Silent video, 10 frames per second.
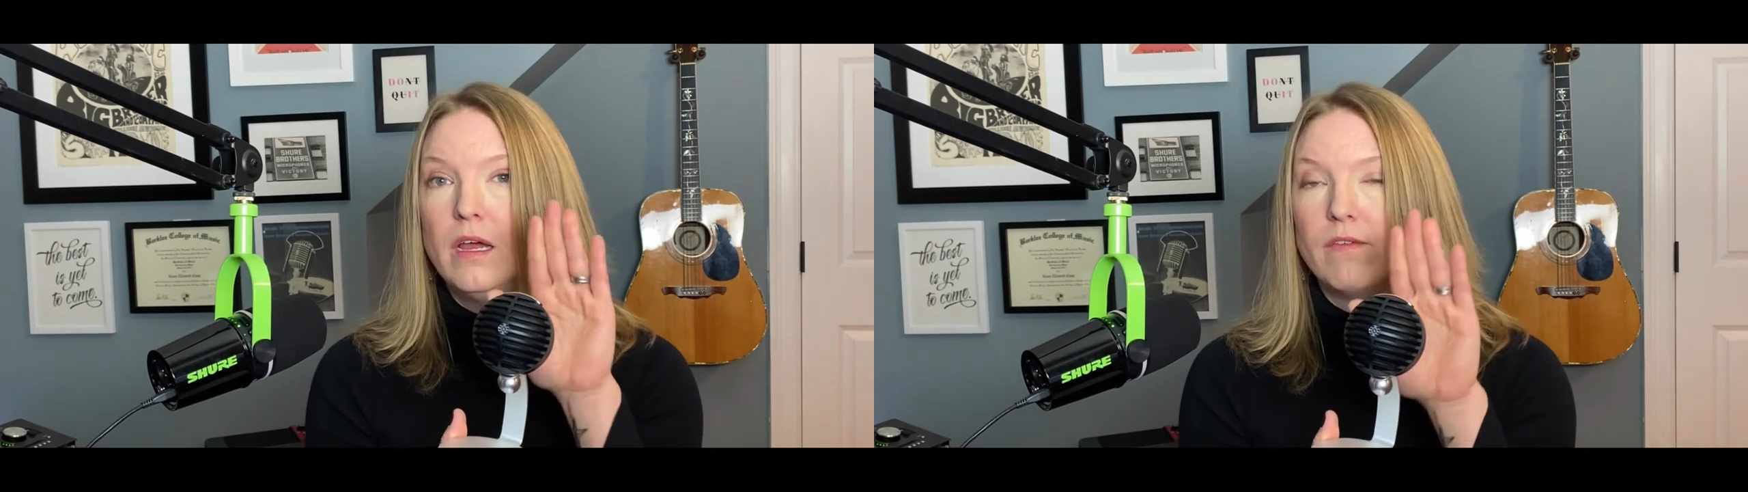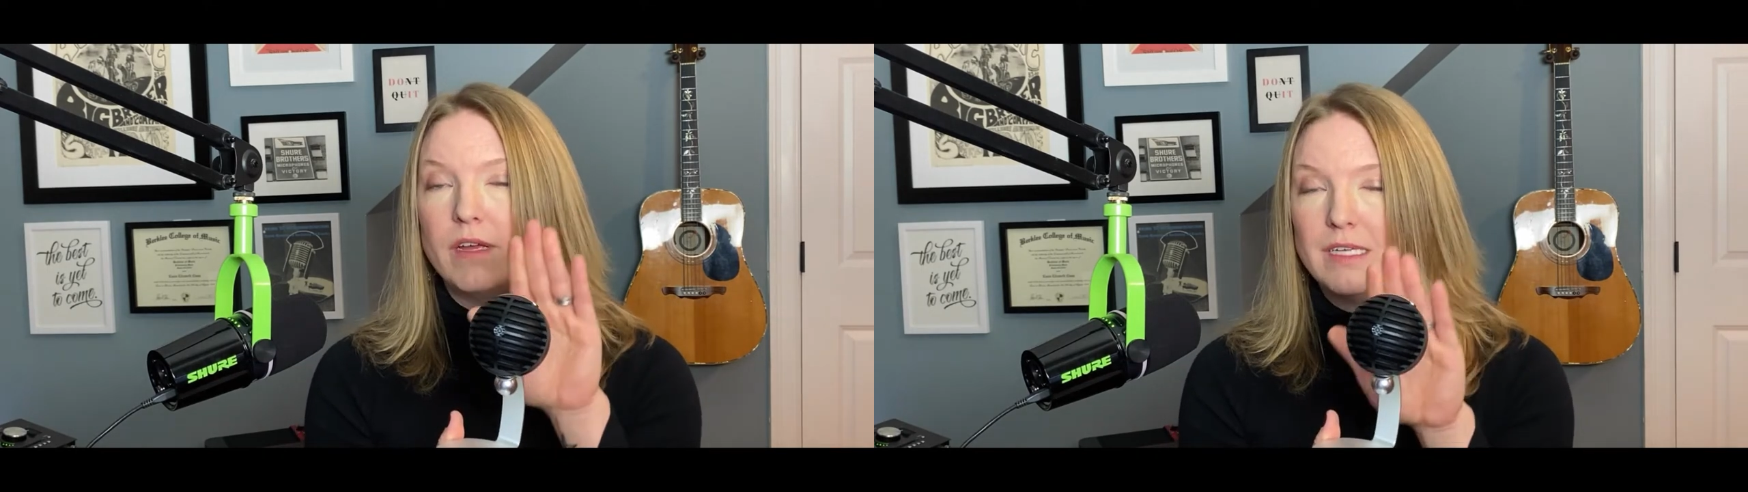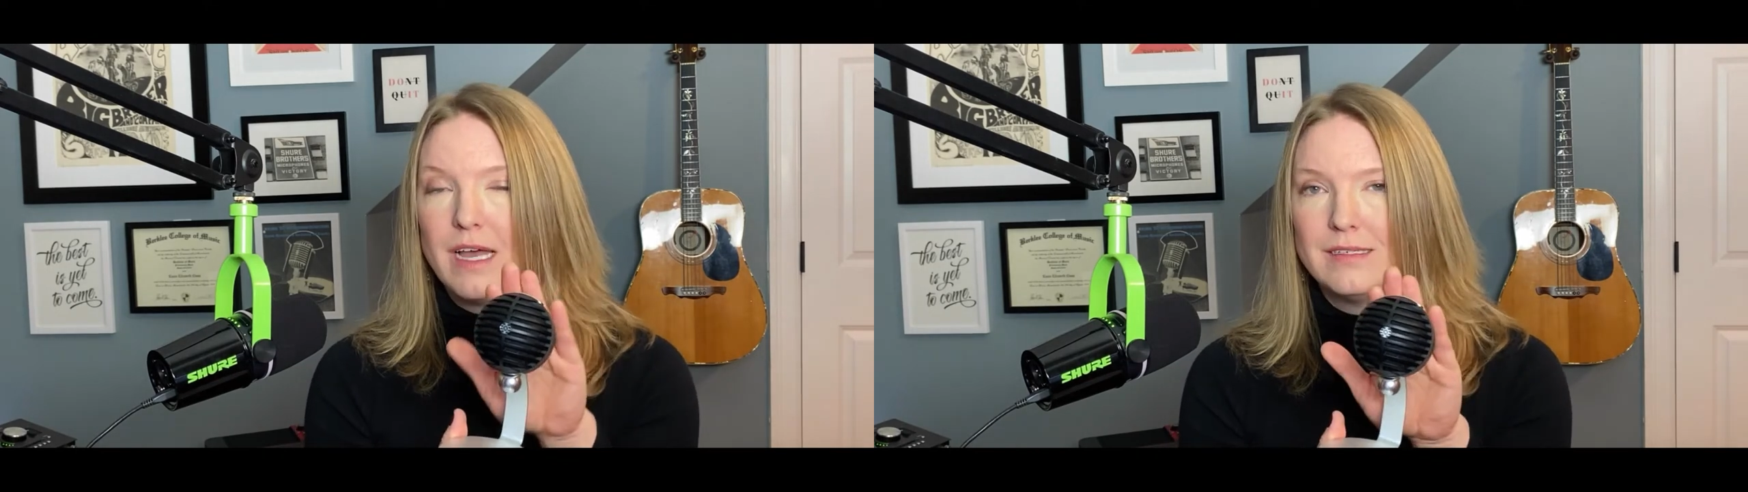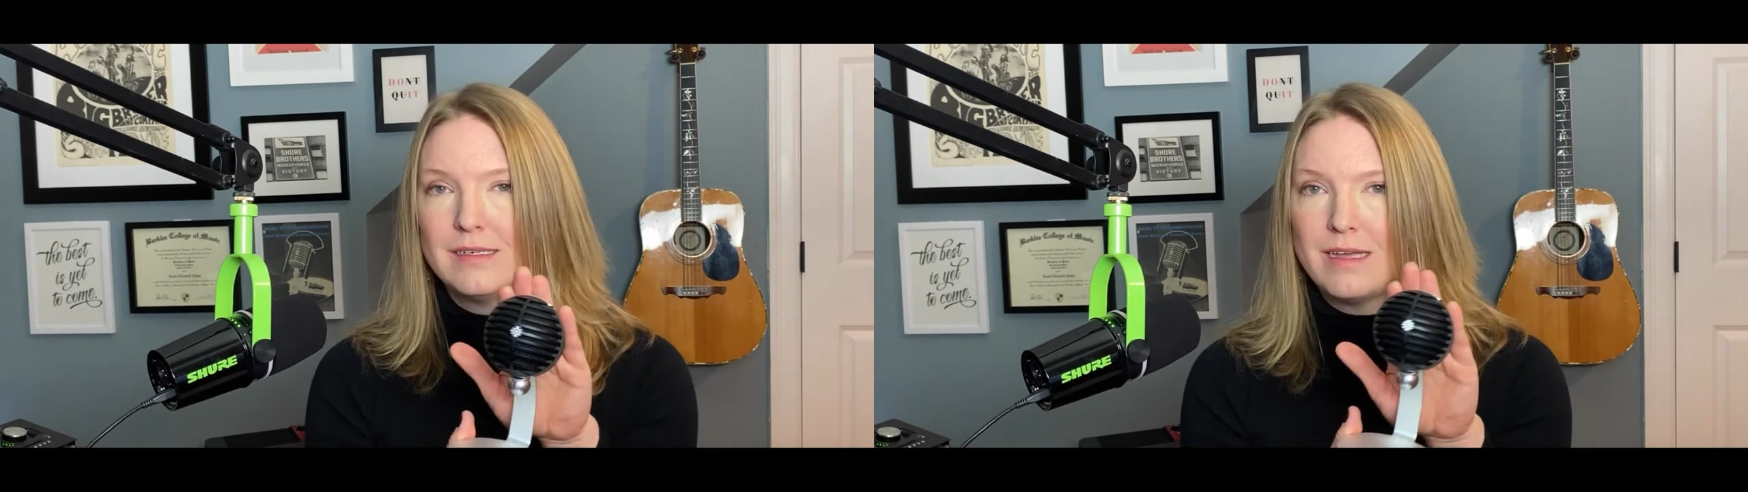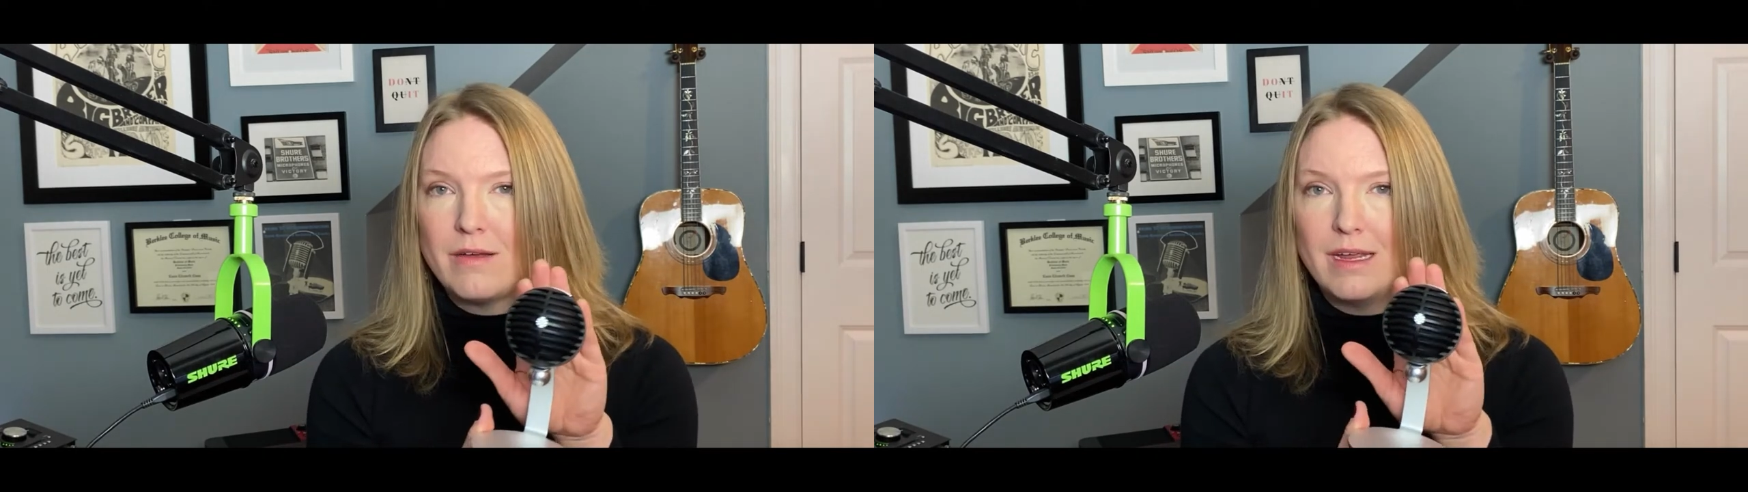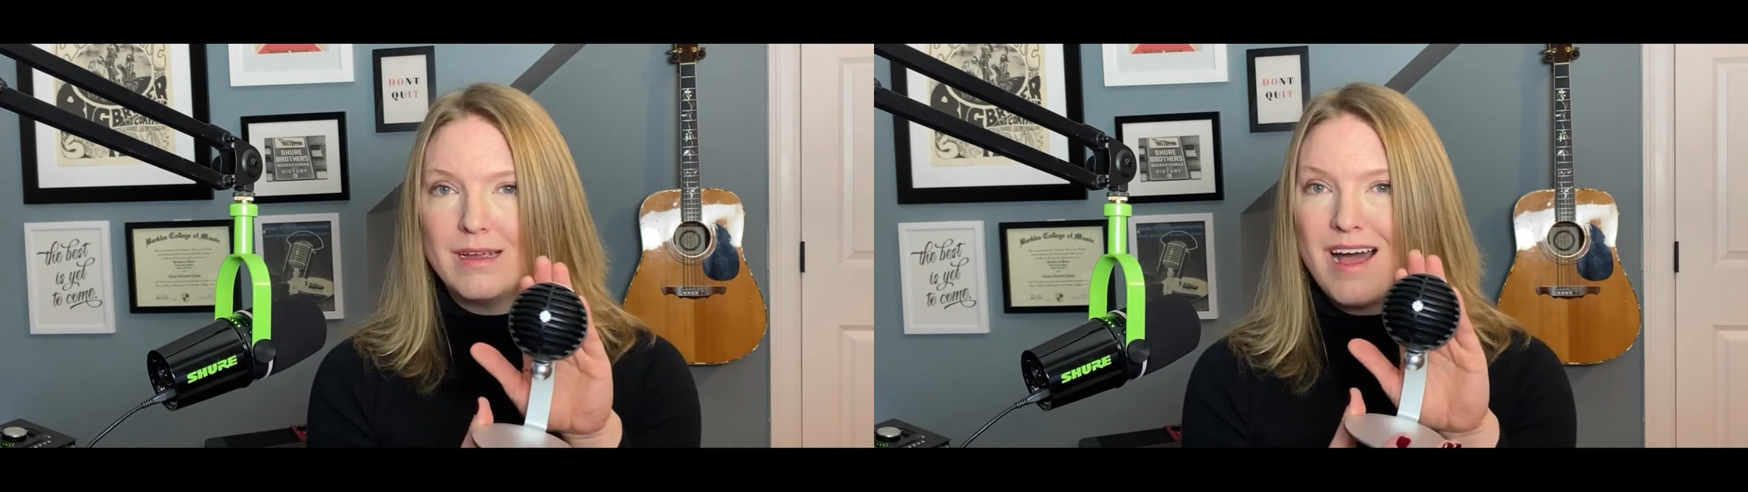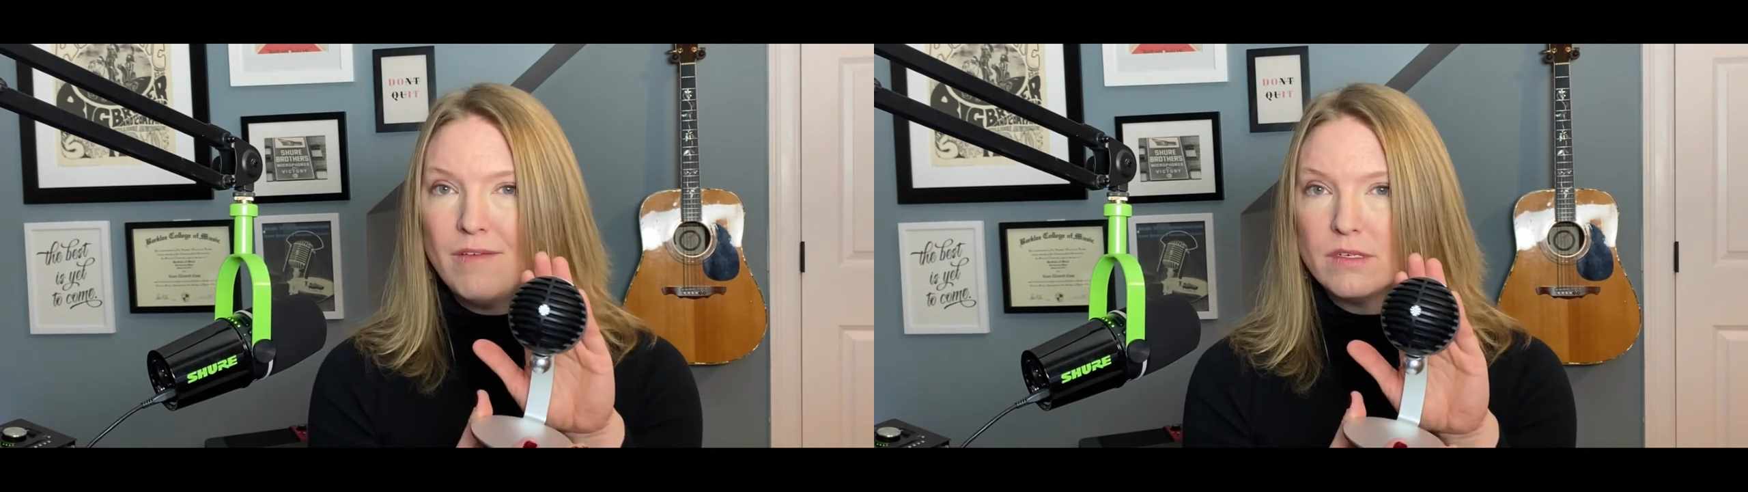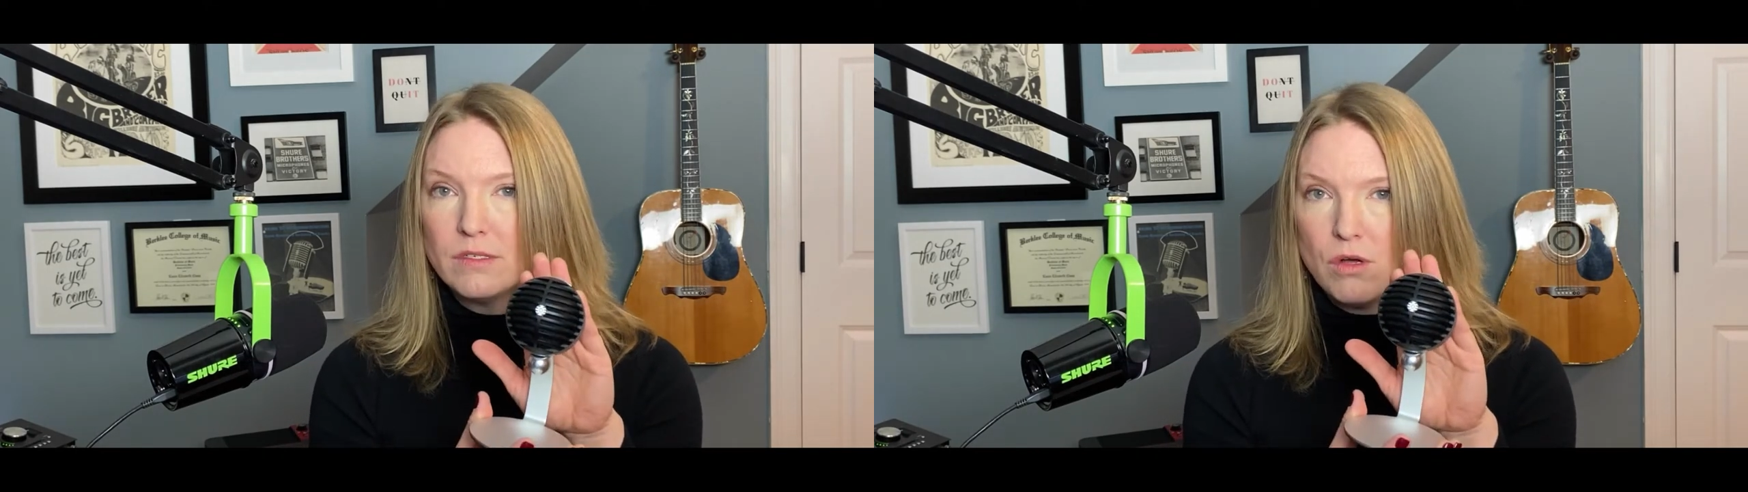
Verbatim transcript: fantastic sounding conference